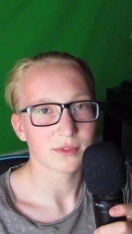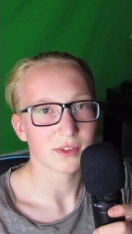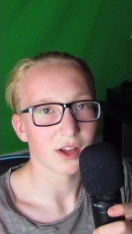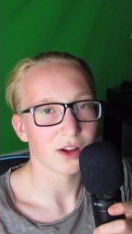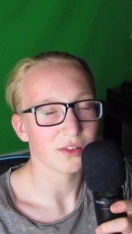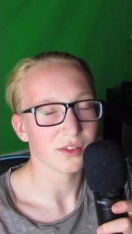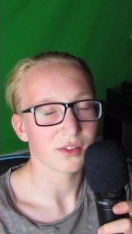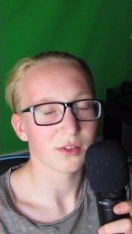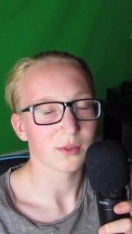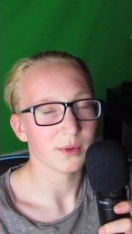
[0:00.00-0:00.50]

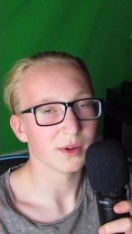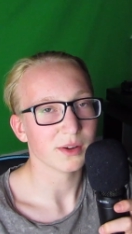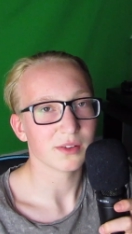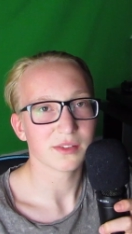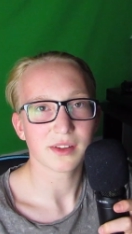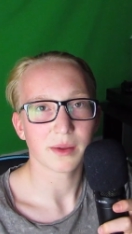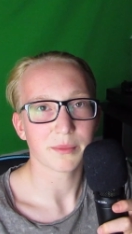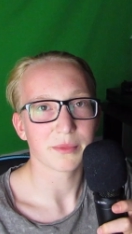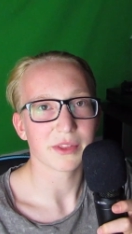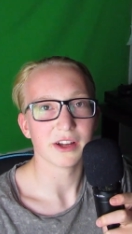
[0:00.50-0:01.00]
dance to it, or
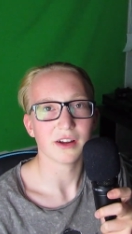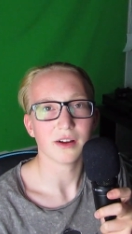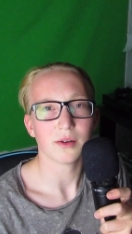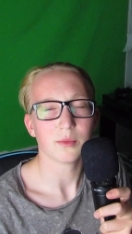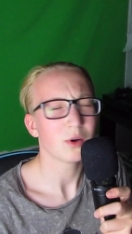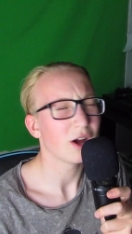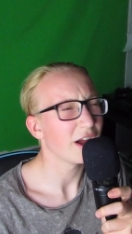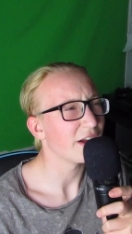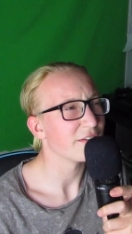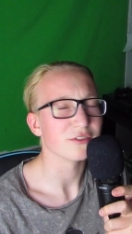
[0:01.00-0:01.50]
something, or
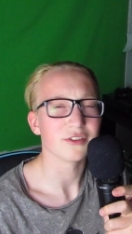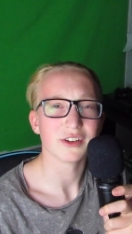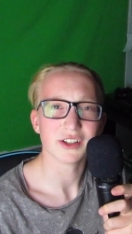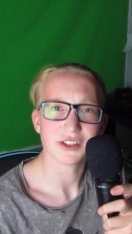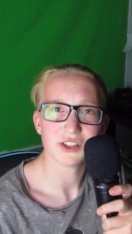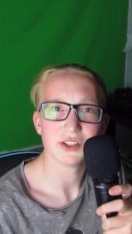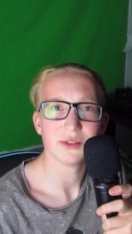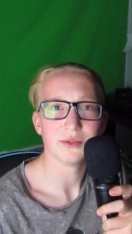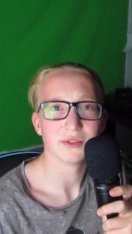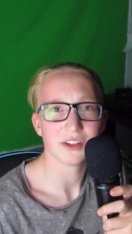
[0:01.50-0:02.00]
whatever I
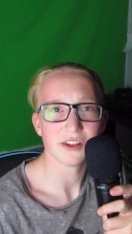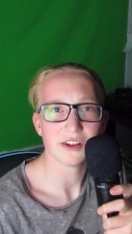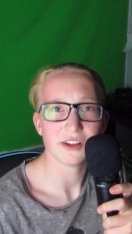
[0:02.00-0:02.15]
choose to